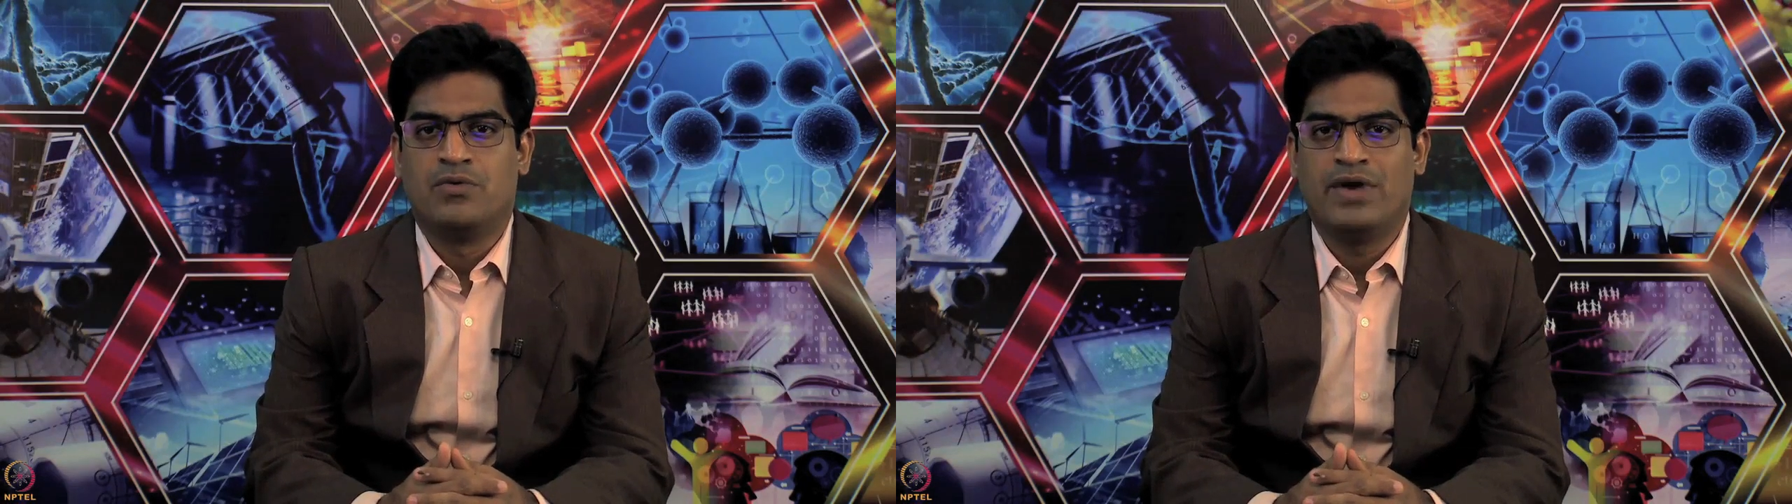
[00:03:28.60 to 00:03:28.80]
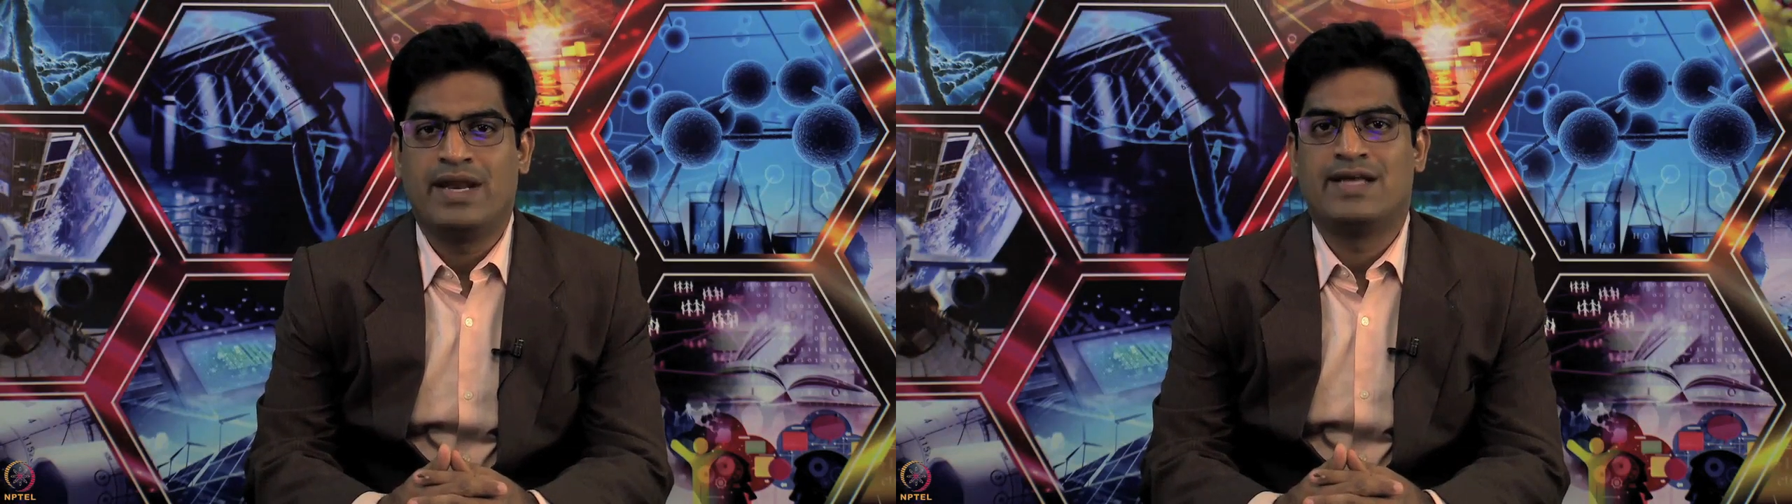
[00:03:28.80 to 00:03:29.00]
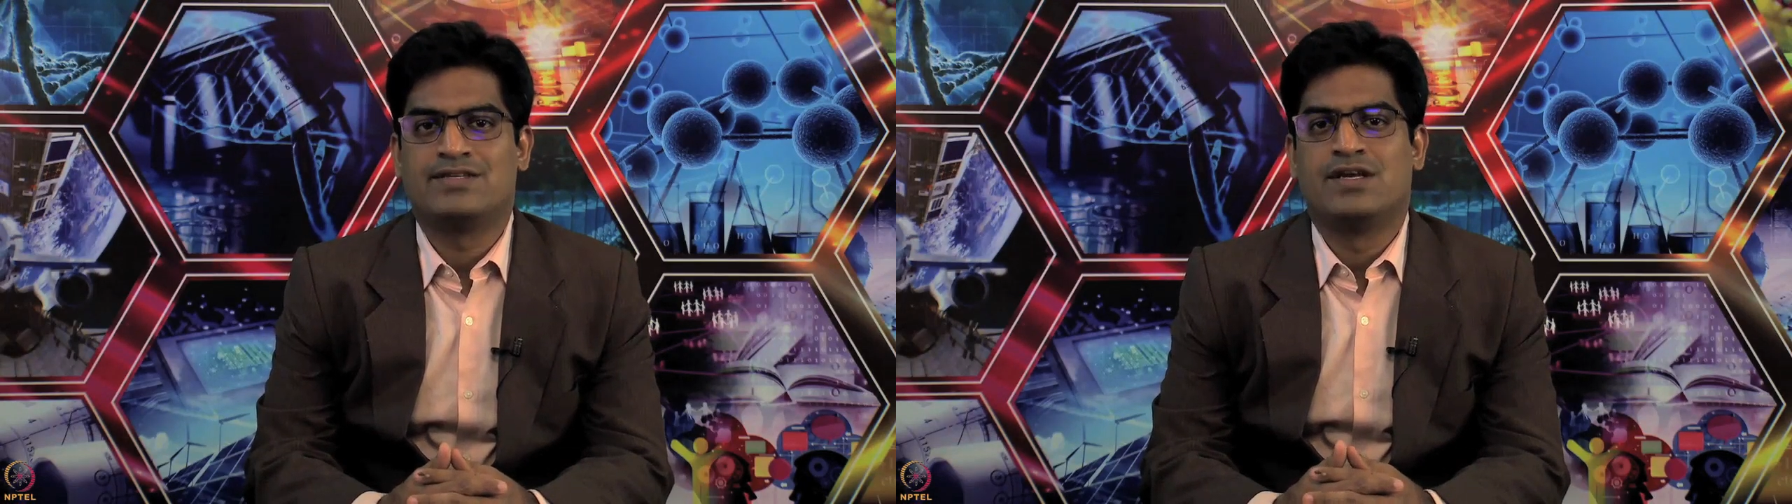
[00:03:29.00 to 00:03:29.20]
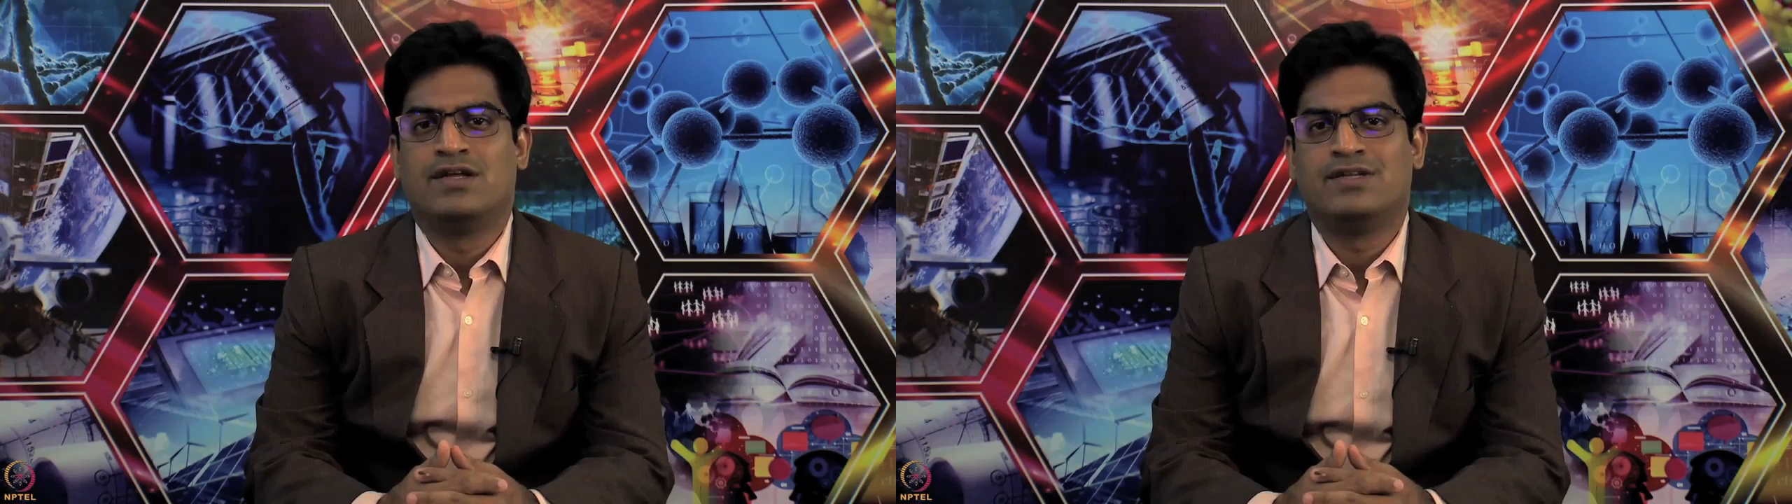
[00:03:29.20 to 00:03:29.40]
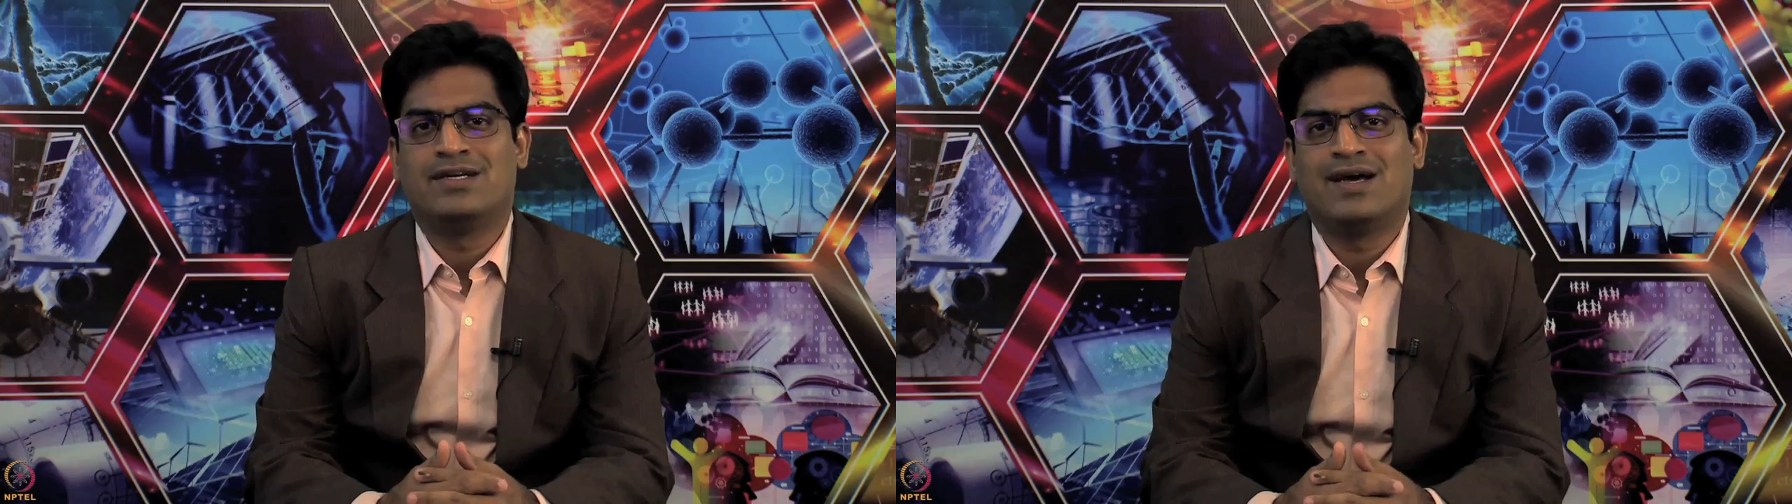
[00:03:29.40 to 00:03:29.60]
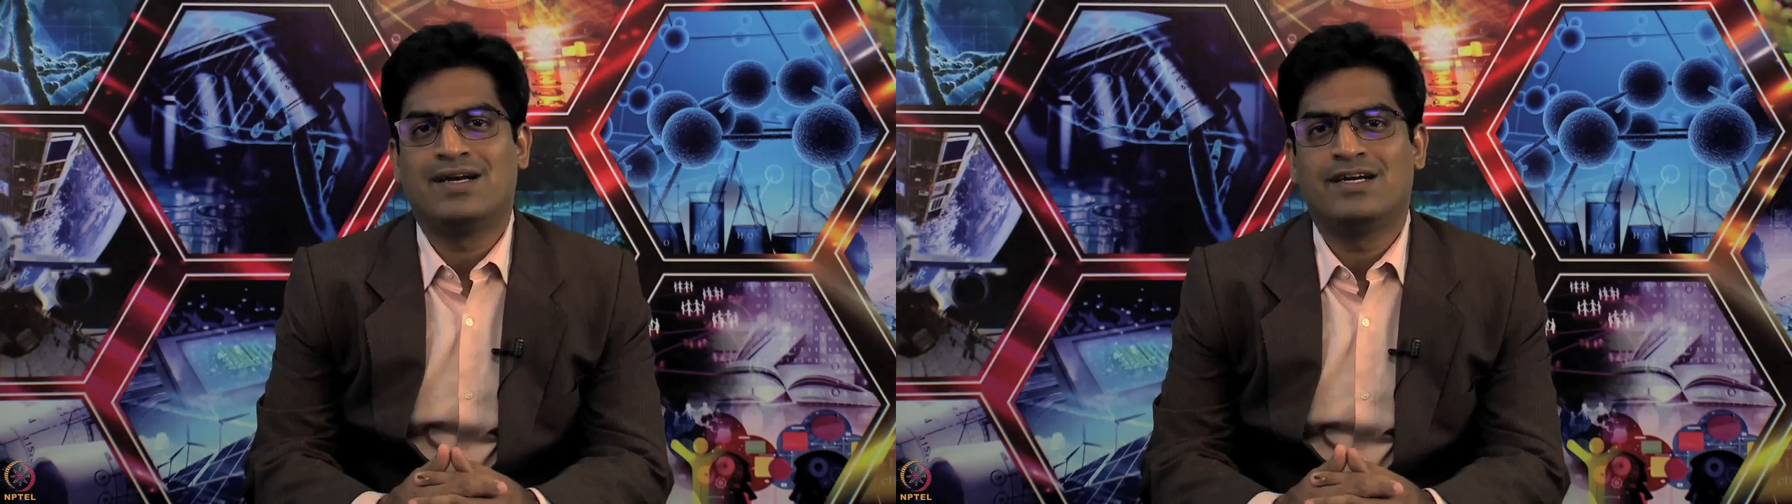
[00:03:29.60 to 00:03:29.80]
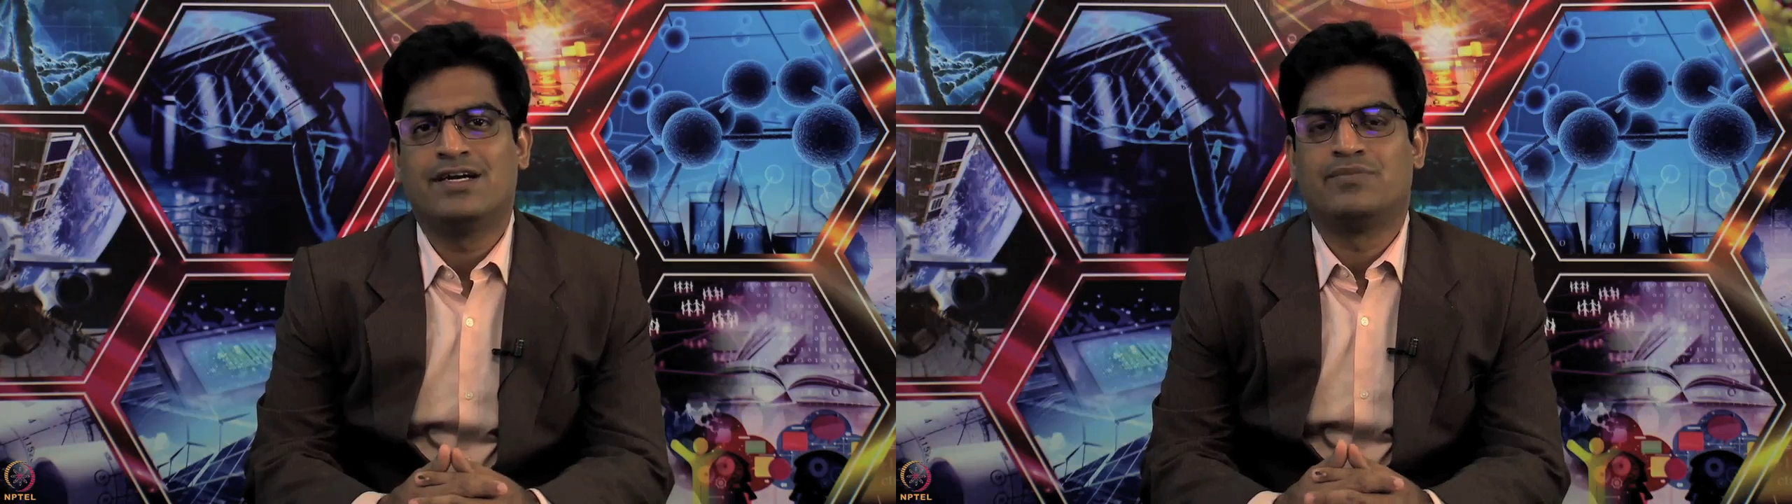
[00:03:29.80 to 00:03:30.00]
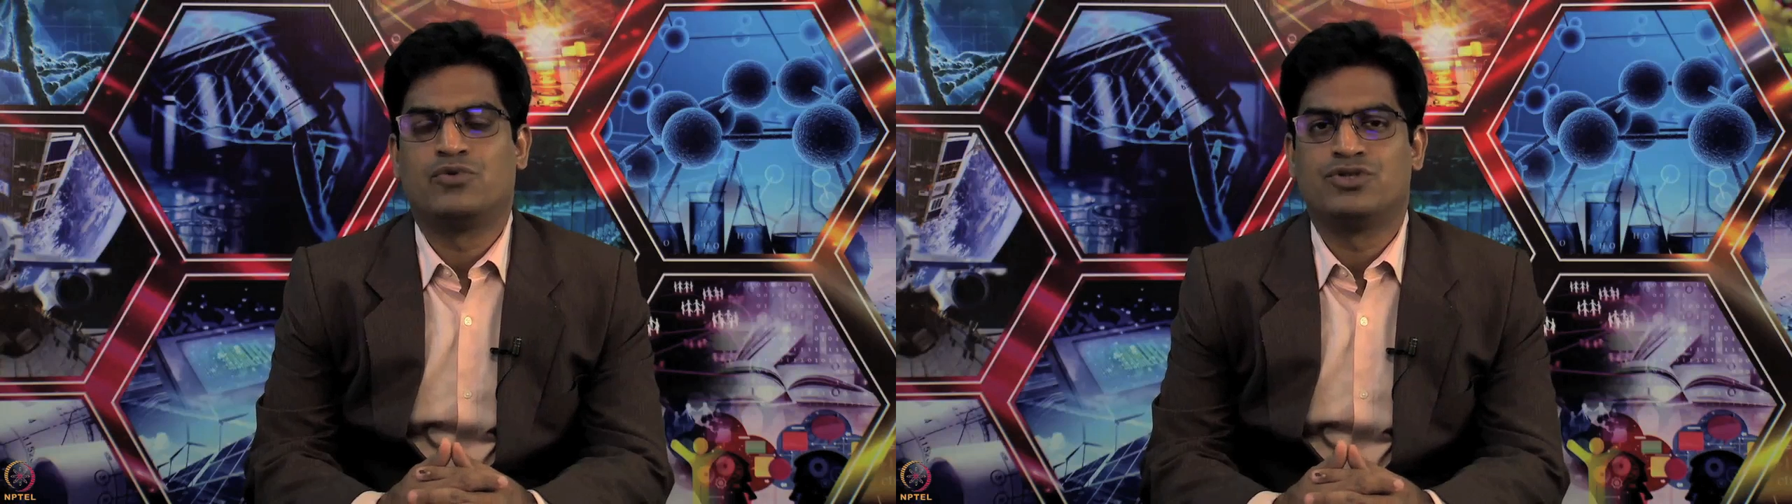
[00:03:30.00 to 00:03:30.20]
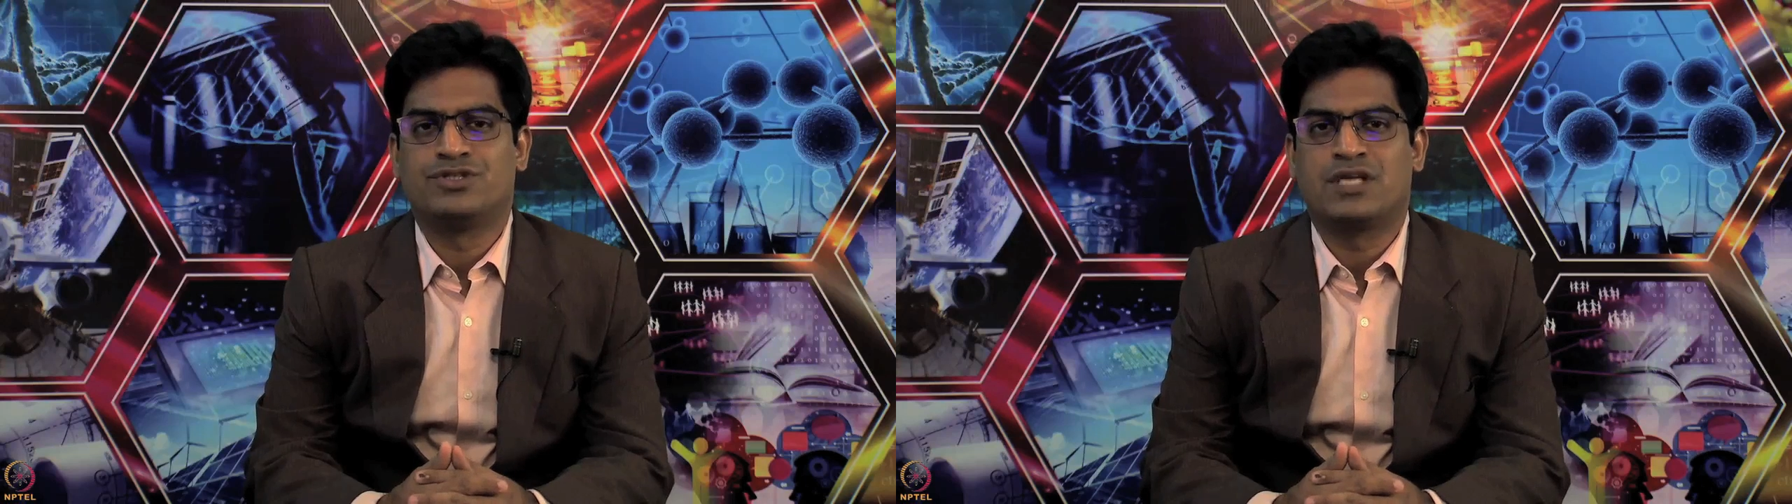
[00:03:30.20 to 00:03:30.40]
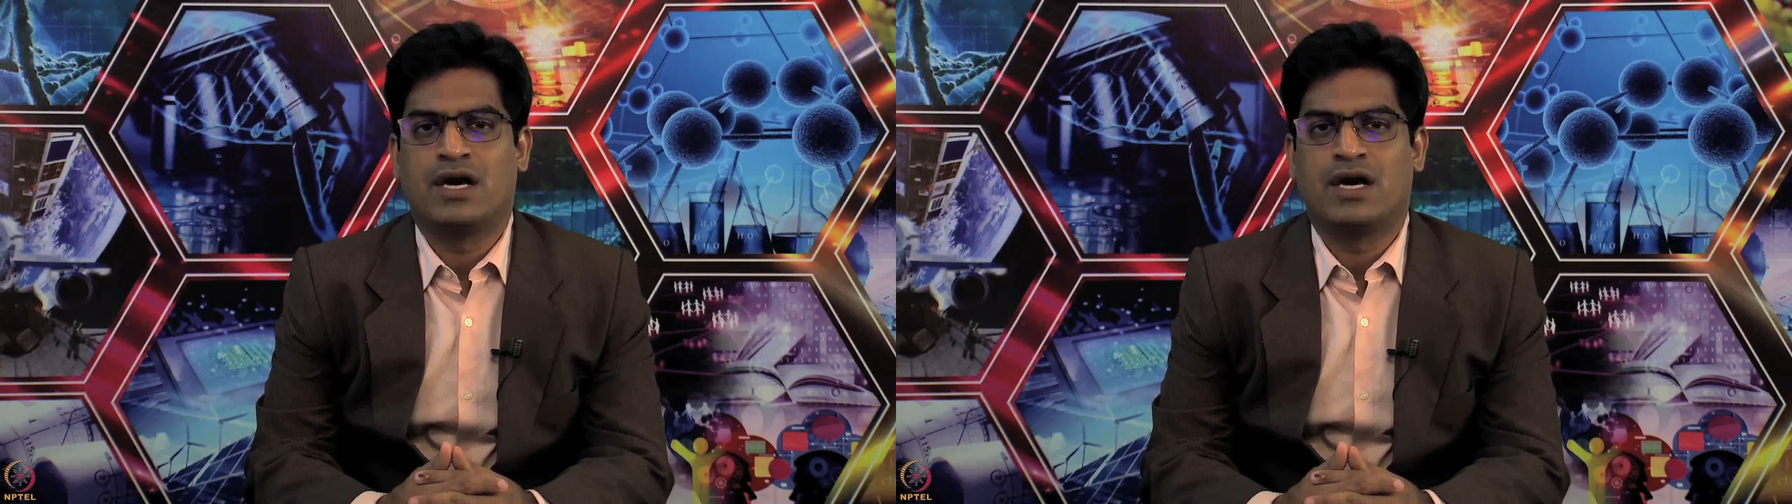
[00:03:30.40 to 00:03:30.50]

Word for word: whereas the targeted approaches